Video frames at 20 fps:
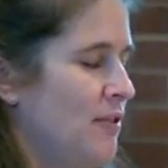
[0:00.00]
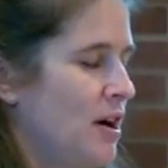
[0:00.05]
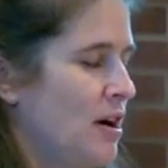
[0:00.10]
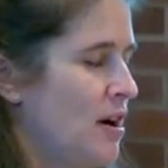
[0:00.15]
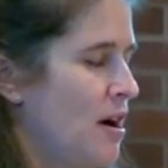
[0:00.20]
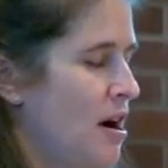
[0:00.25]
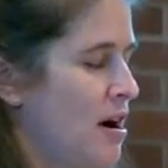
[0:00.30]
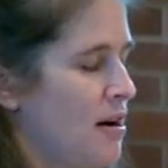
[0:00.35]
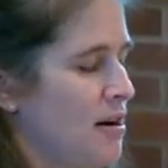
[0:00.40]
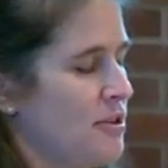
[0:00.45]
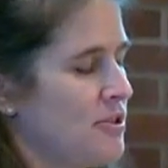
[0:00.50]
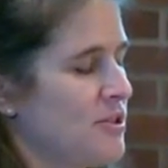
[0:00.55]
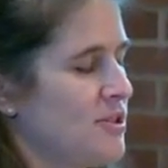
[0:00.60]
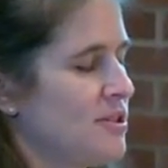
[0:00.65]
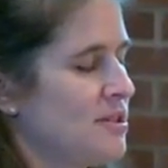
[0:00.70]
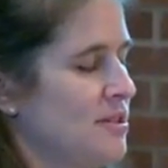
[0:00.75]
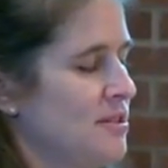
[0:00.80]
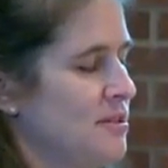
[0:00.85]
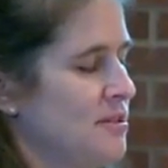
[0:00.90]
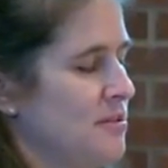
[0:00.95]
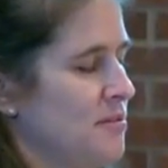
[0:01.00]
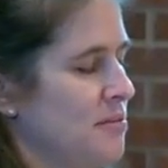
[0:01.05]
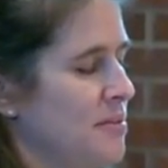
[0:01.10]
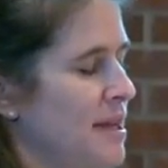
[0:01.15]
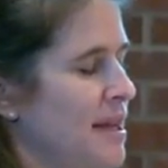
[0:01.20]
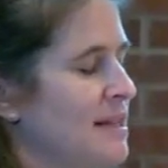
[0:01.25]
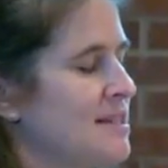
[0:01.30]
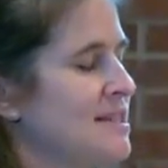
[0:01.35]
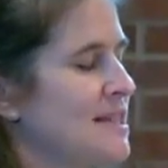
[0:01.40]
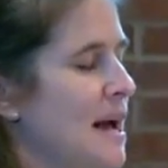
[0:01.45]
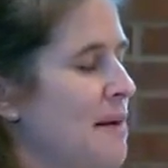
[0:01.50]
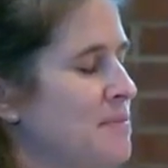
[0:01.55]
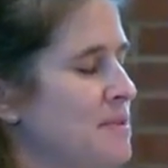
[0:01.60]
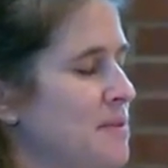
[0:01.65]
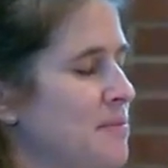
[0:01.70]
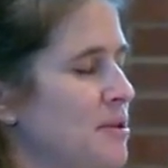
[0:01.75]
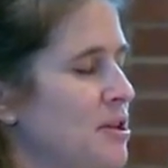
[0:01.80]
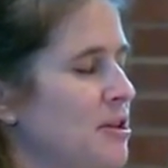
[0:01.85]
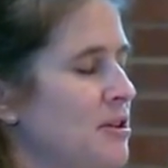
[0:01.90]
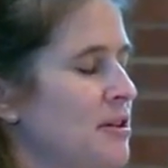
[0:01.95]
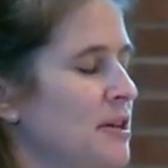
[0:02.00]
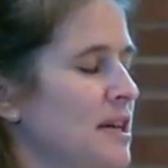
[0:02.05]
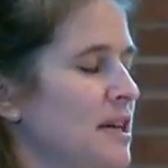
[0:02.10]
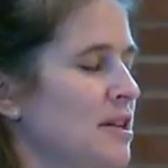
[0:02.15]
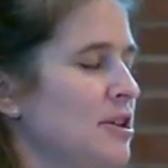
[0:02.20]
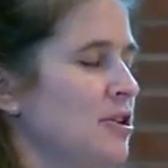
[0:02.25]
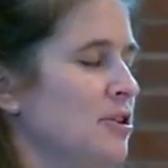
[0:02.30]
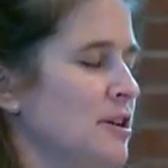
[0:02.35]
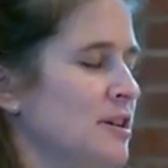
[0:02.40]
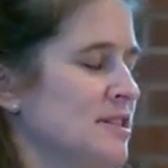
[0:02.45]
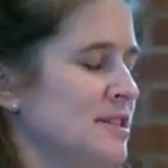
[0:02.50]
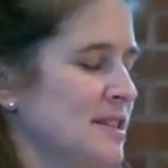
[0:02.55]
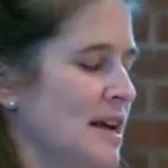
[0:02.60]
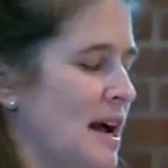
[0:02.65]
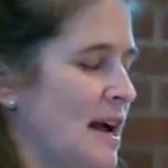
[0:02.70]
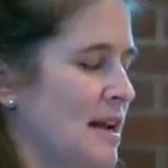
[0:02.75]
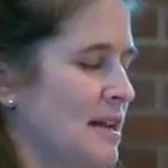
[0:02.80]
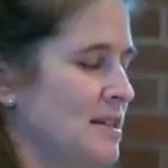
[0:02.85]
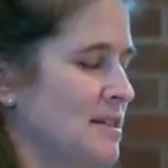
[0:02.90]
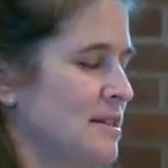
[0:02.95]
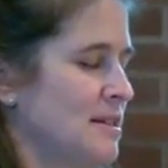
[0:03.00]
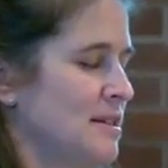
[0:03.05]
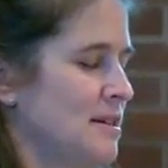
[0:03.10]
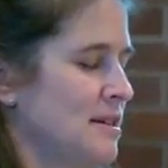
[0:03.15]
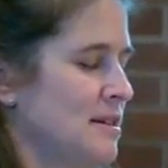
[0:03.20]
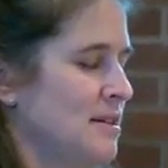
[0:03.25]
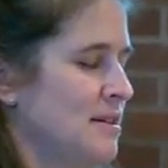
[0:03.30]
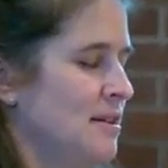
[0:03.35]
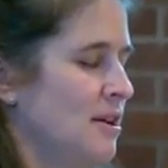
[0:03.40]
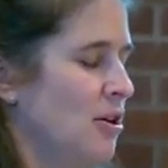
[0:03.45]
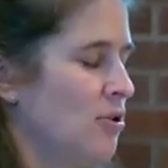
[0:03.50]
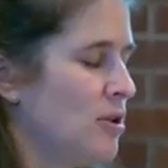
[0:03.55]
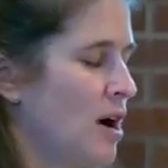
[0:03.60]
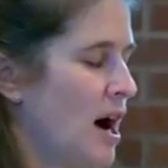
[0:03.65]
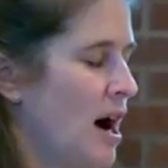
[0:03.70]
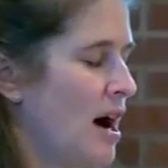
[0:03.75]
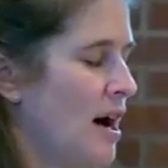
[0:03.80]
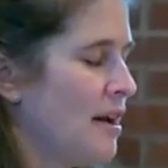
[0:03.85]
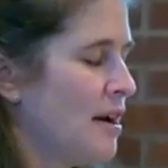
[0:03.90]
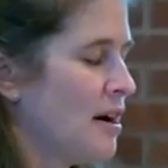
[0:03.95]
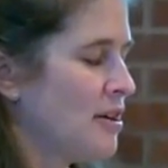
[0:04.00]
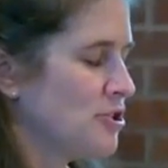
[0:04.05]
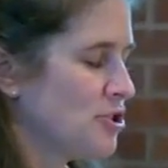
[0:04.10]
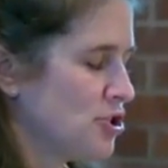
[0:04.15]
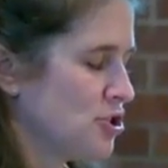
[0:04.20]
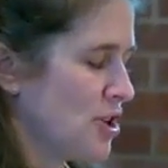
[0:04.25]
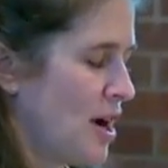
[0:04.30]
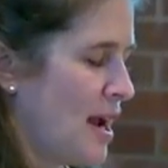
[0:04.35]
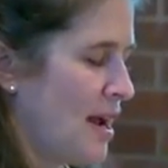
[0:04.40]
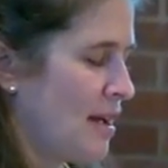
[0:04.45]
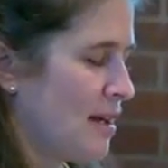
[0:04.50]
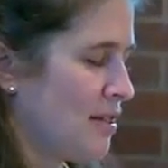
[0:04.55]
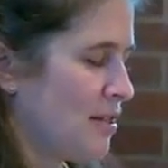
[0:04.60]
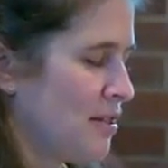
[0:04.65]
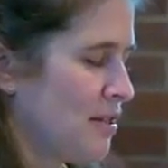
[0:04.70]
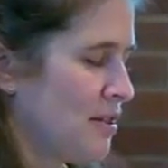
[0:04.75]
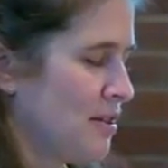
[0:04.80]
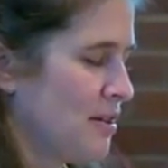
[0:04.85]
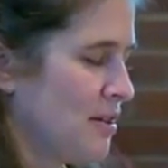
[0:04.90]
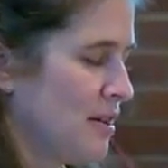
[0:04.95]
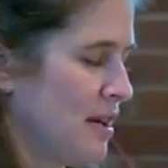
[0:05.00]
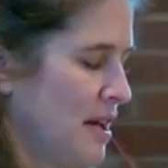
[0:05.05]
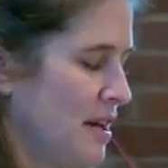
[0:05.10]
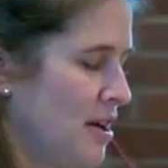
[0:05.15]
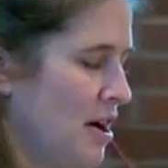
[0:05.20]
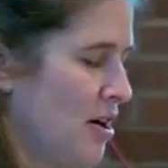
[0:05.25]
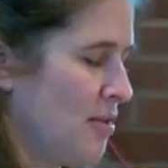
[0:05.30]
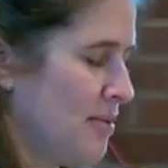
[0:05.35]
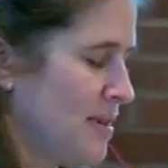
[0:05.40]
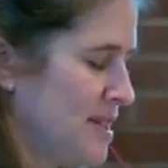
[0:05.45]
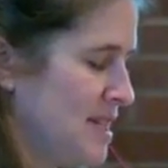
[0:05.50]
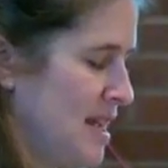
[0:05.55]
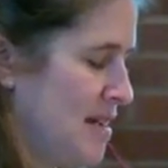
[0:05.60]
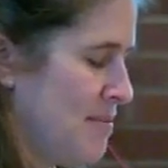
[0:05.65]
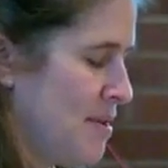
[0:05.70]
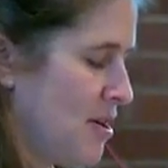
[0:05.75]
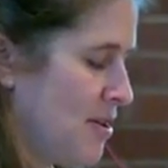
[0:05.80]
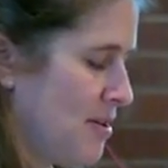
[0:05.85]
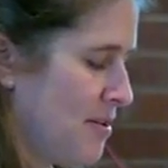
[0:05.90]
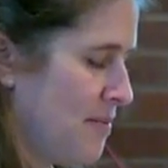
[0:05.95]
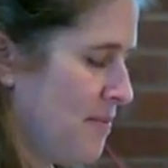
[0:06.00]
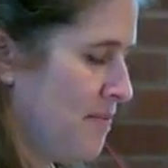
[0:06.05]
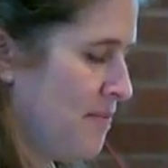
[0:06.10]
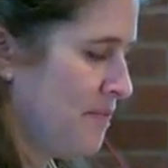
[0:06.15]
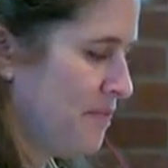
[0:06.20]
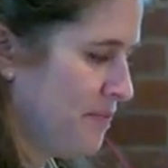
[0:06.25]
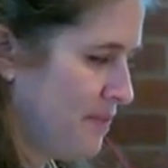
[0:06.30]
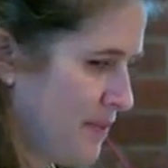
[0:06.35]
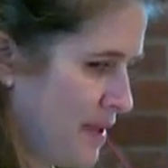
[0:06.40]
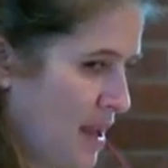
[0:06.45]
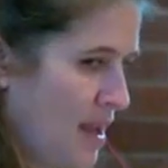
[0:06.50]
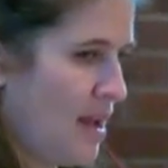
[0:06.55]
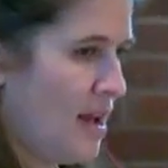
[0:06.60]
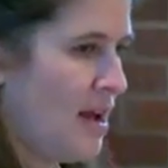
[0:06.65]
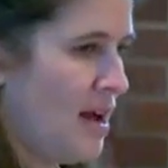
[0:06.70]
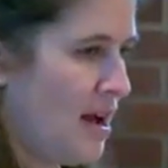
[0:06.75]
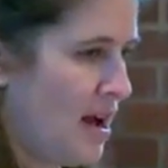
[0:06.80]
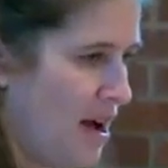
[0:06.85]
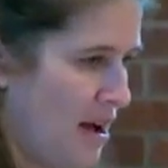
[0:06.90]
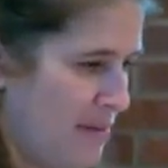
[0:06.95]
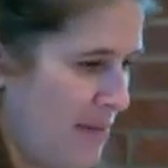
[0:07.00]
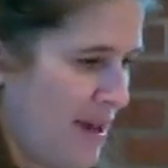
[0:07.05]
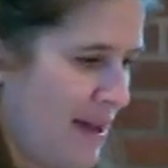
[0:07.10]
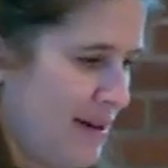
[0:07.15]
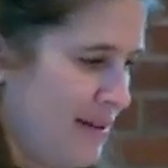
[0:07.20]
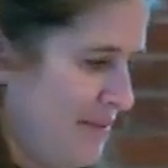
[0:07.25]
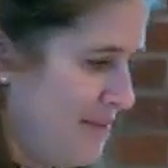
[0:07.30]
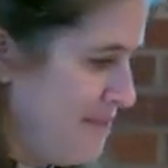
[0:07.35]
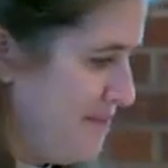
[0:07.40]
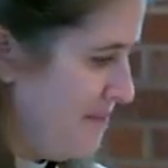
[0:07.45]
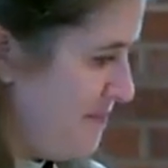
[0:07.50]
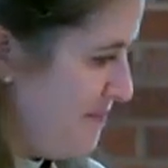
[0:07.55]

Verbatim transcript: of our hearts be acceptable in your sight, O God, our strength and our Redeemer. Amen.